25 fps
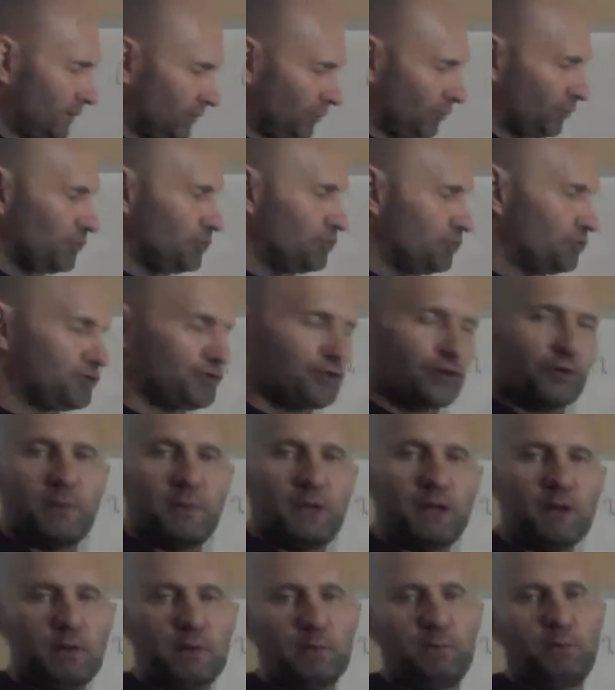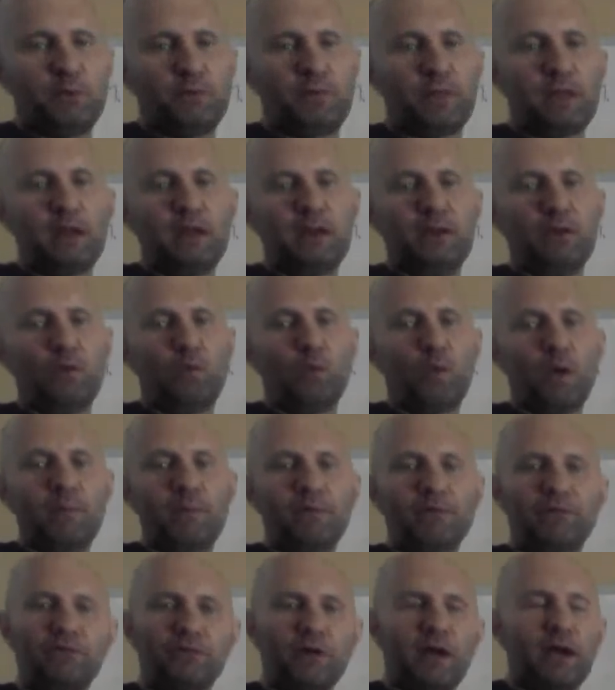So you should be able to put that into
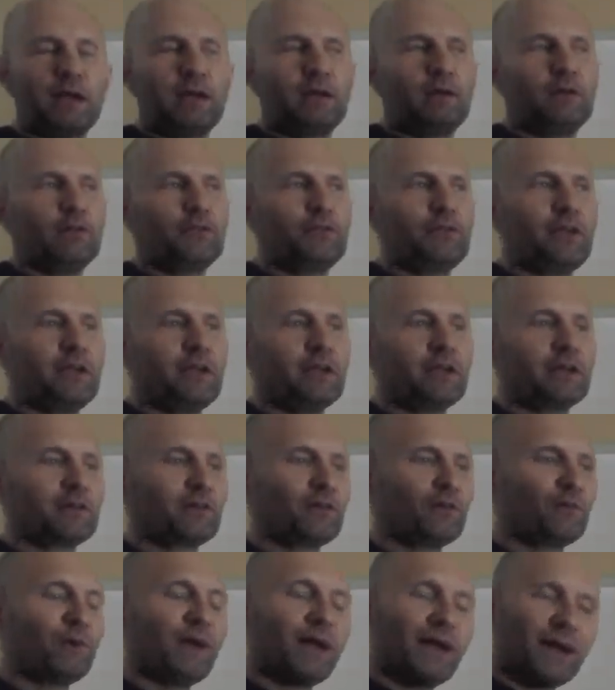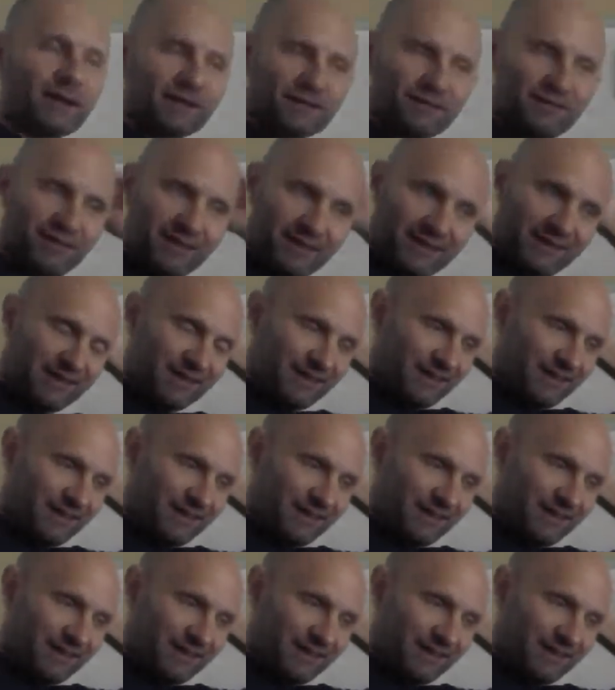WebAssign. It'll take it correct.